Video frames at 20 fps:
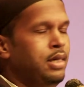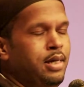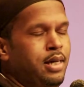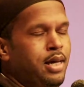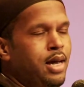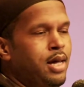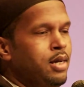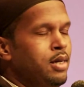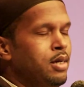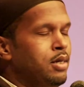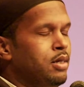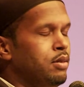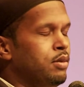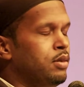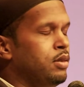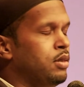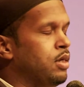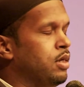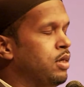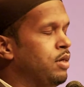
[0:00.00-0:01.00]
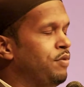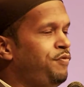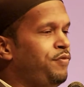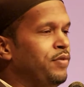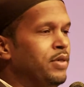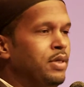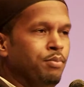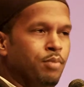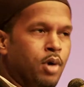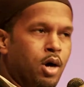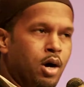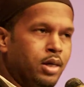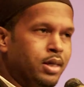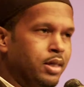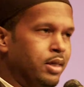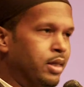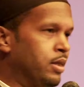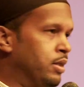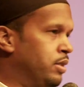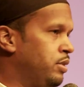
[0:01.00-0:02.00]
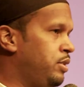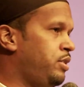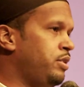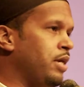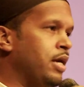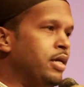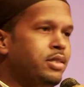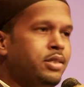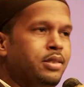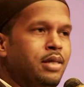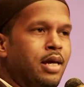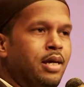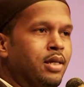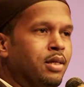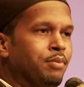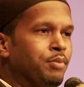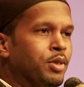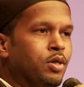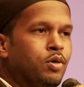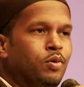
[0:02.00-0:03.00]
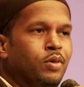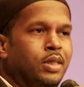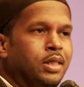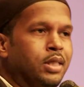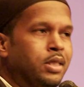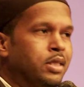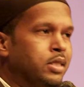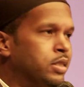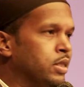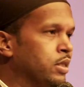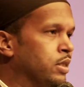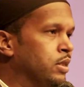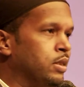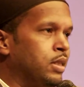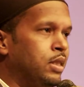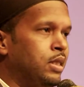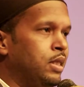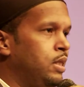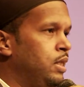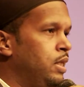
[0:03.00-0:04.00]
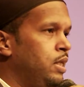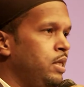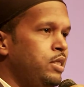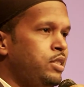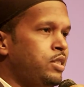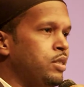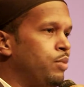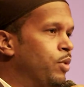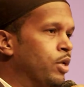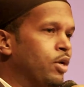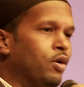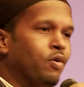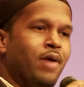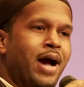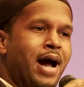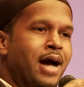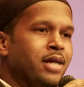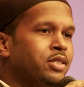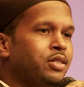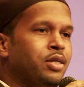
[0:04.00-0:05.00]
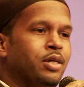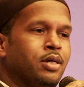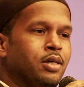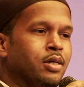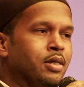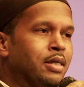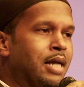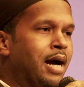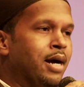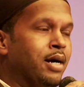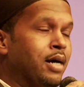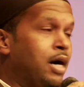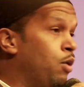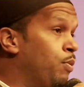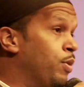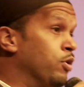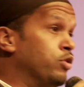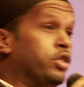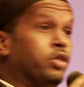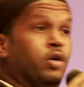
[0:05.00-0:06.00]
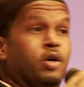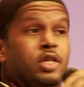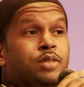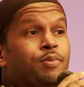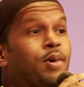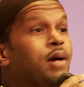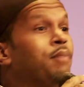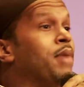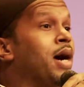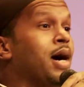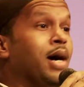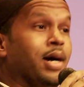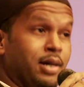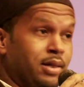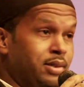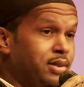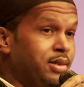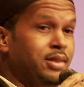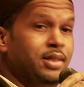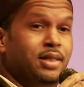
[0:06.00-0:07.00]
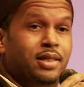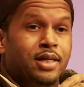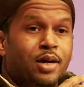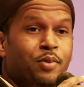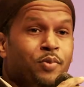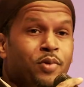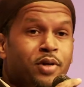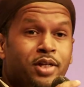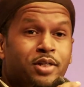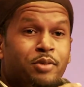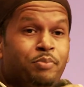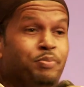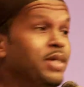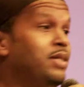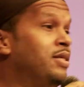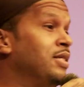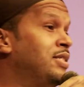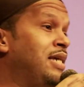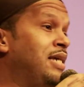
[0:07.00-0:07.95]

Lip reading: at a flea market at Shea Stadium in Queens, and someone harassed her, and I almost lost my mind. I wanted to beat this